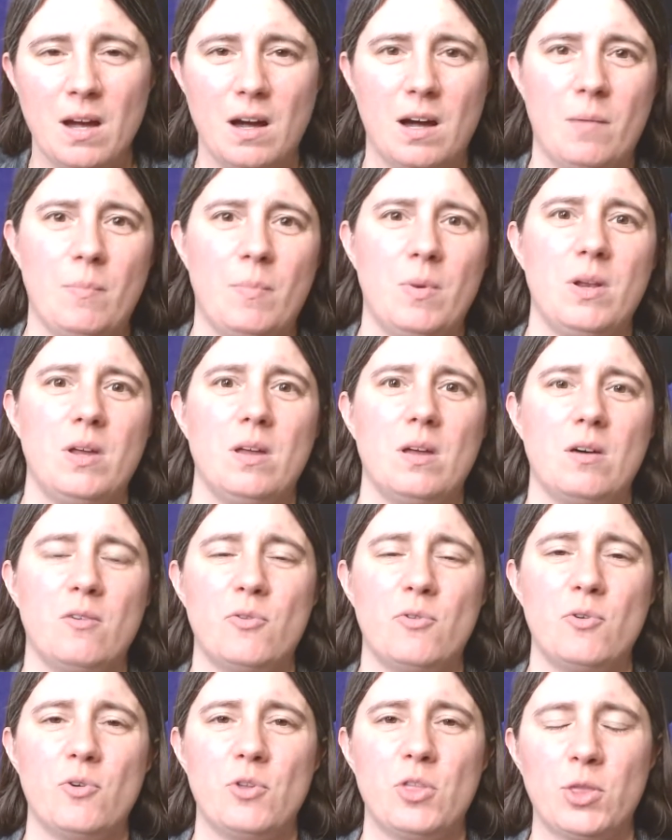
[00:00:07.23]
I'm going to
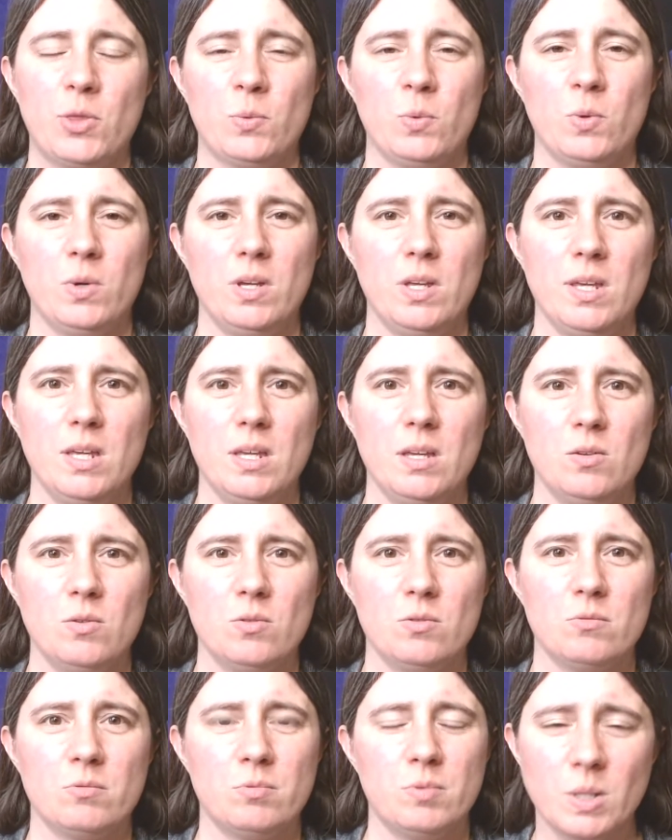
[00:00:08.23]
cover 3
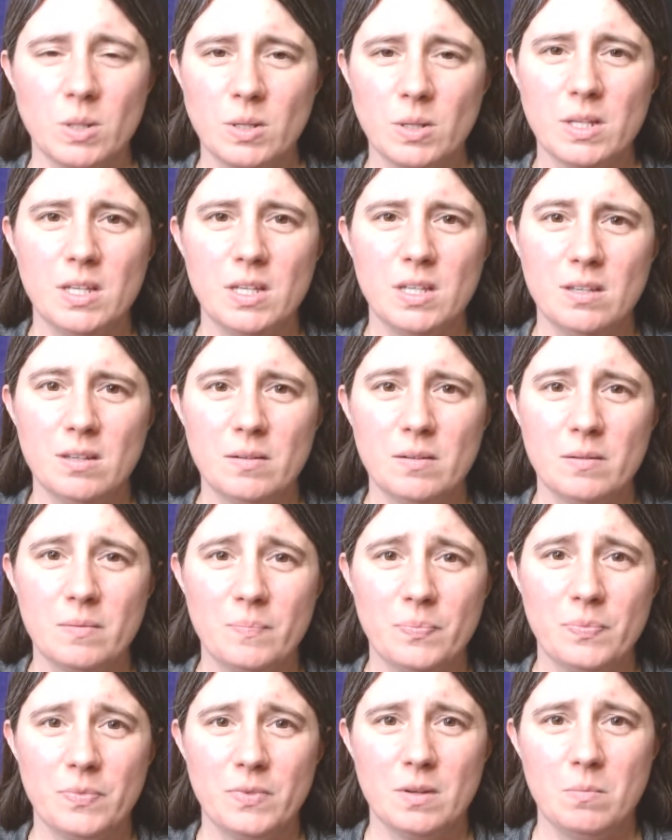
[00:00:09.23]
really
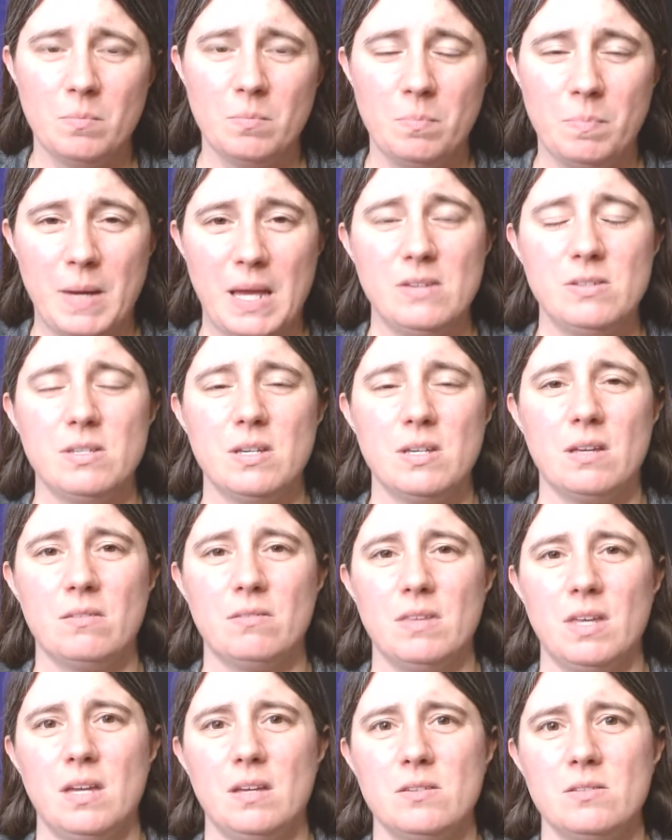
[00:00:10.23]
basic
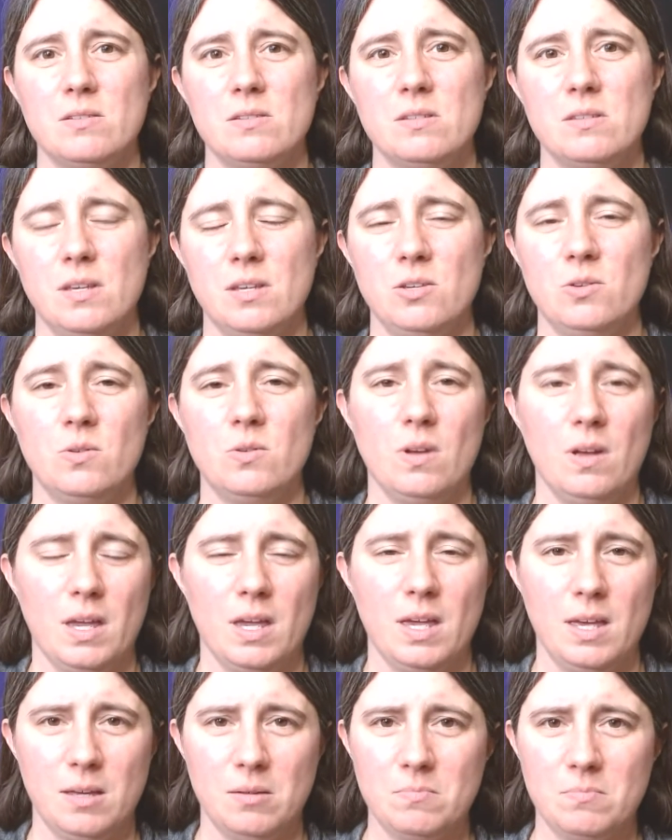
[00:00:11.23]
things that you can
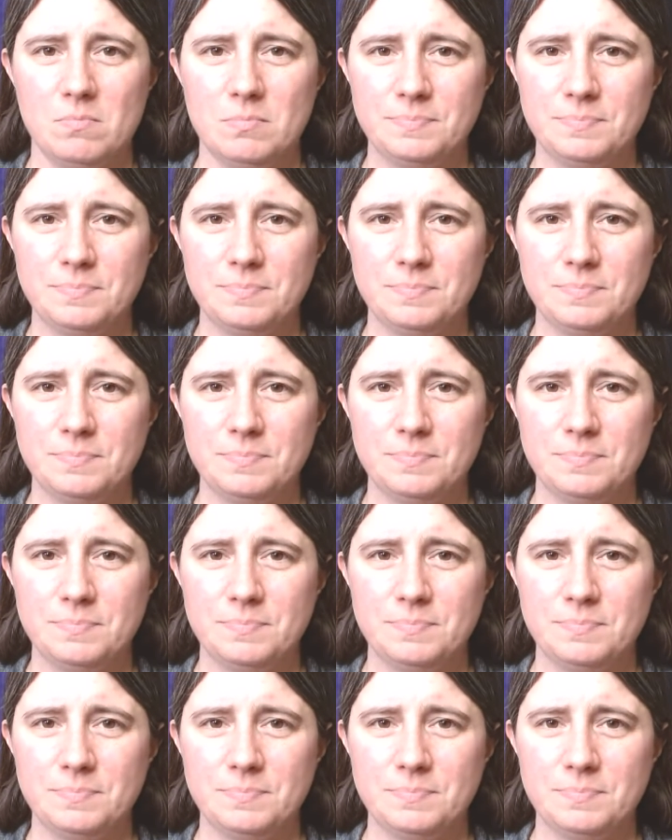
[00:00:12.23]
get.